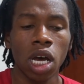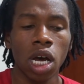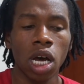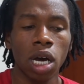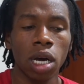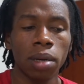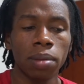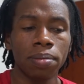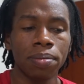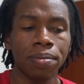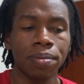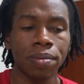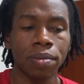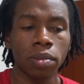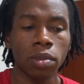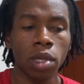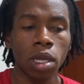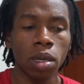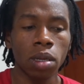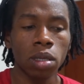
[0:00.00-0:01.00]

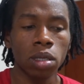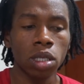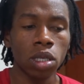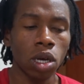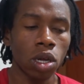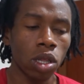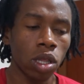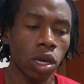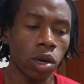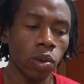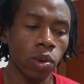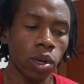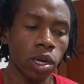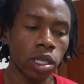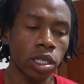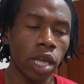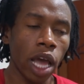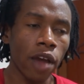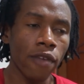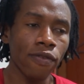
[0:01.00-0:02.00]
So there
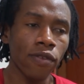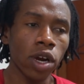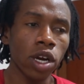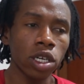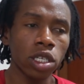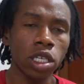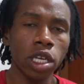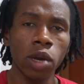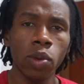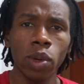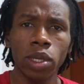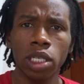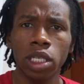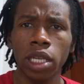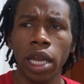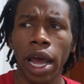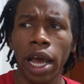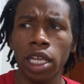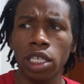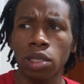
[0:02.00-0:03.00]
was, at first it
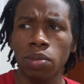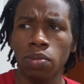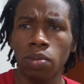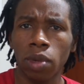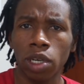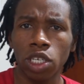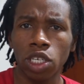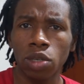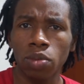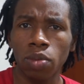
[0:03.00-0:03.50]
wasn't as much